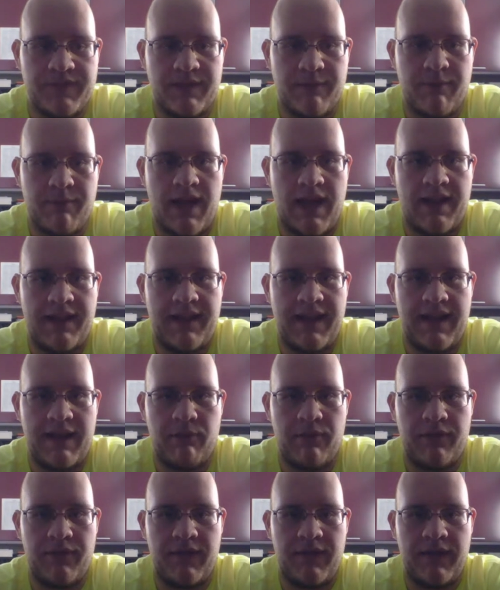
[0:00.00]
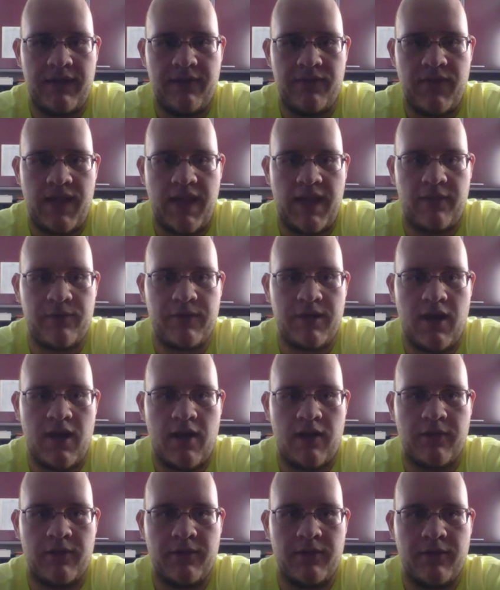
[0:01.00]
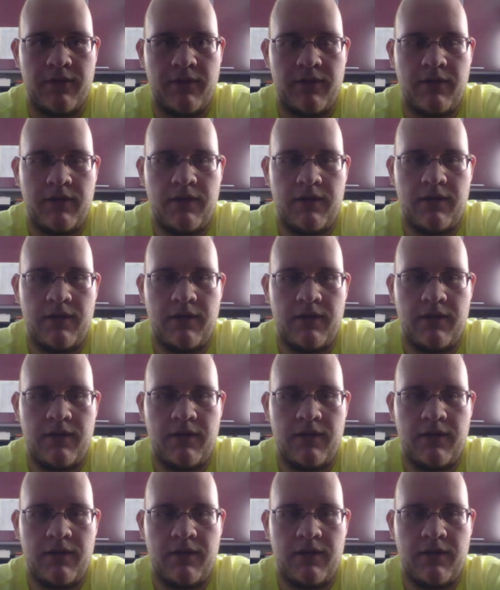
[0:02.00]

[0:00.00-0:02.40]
Combine that with the $1,000